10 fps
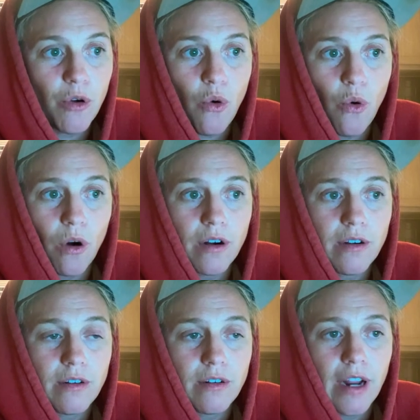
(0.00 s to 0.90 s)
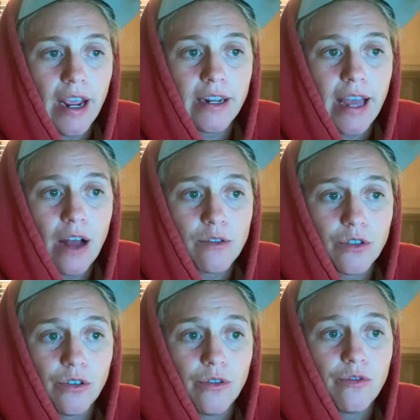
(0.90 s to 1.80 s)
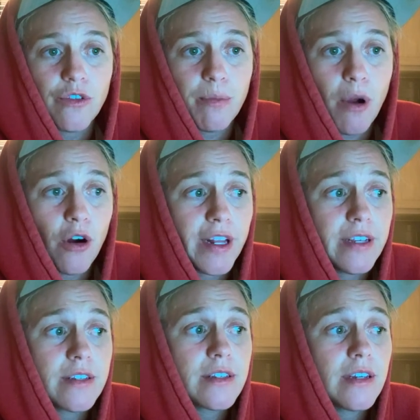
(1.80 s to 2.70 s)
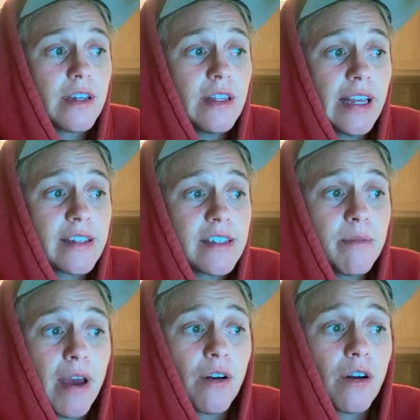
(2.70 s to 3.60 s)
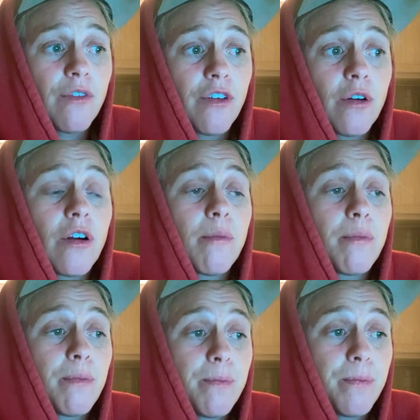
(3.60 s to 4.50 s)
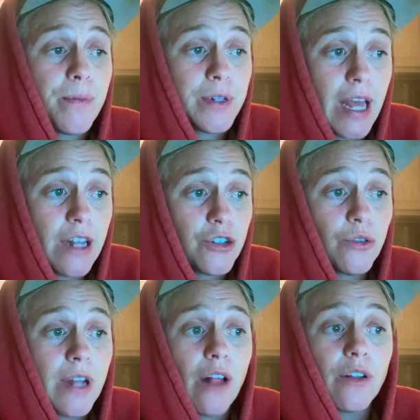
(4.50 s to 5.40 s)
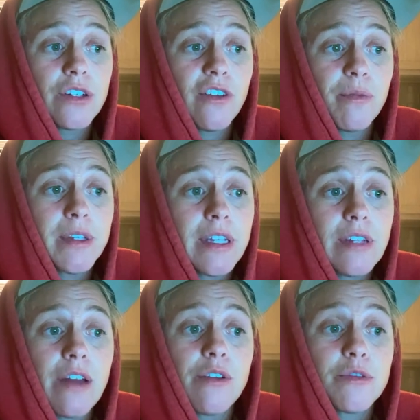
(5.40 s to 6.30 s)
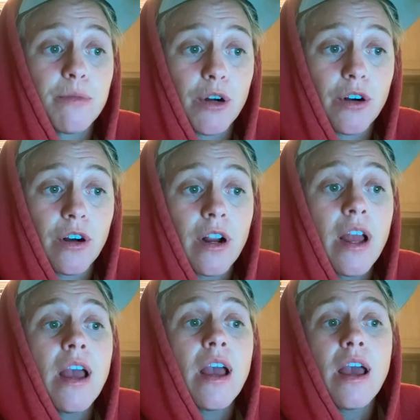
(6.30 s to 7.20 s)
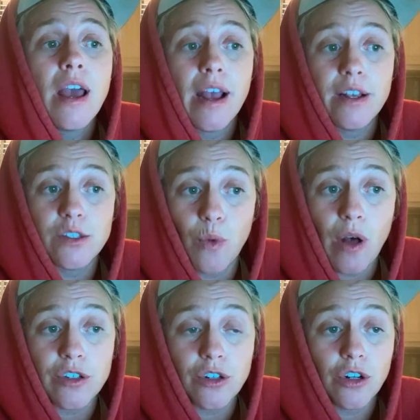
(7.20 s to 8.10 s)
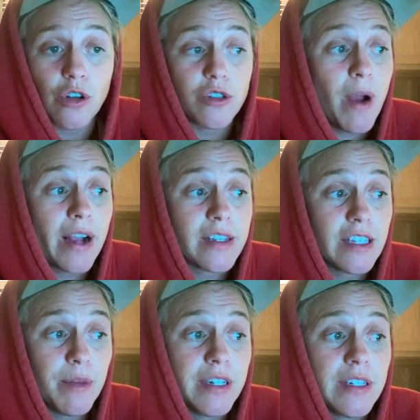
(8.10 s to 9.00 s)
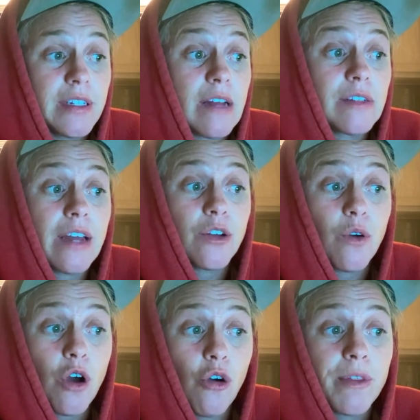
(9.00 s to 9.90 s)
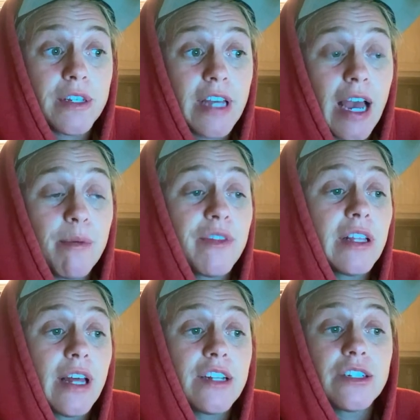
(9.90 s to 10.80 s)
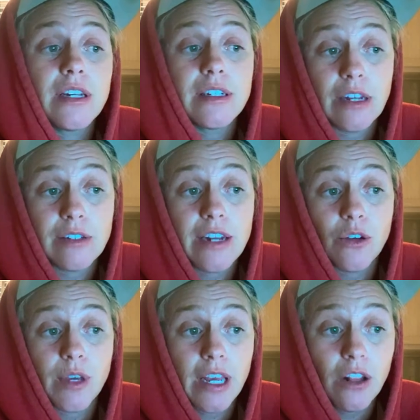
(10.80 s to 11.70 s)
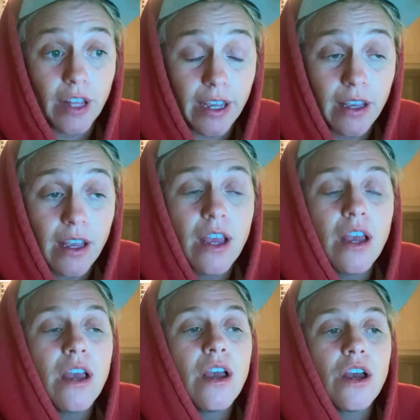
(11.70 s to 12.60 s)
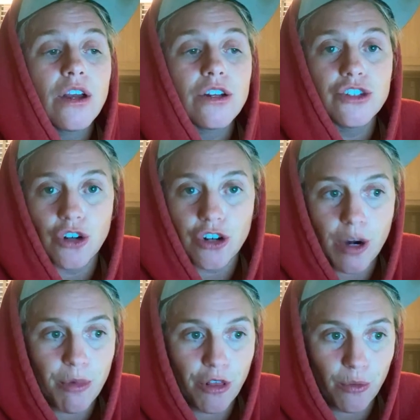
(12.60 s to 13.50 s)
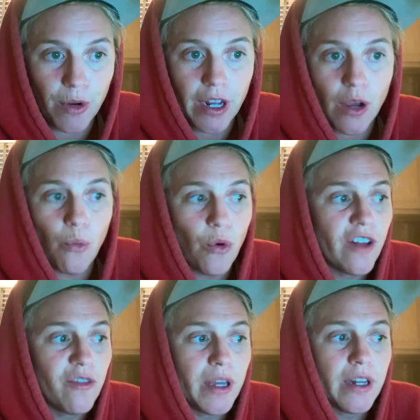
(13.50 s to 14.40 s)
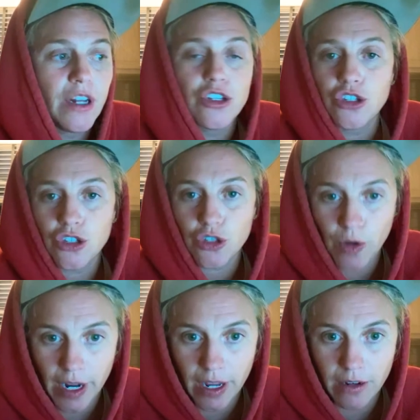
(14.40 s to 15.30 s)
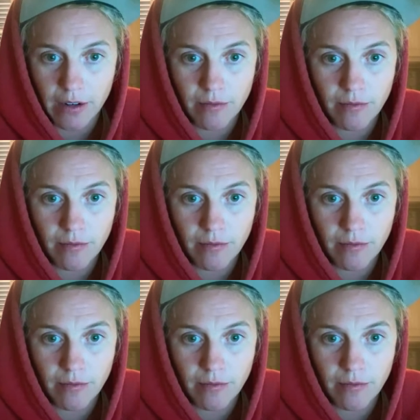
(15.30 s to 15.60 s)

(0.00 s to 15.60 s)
court and counsel for the parties in the instant matter of her potential knowledge of Miss Del Tondo's murder, as well as her close proximity to the Del Tondo home at the time of the alleged Del Tondo killing, juror number 3 would have been stricken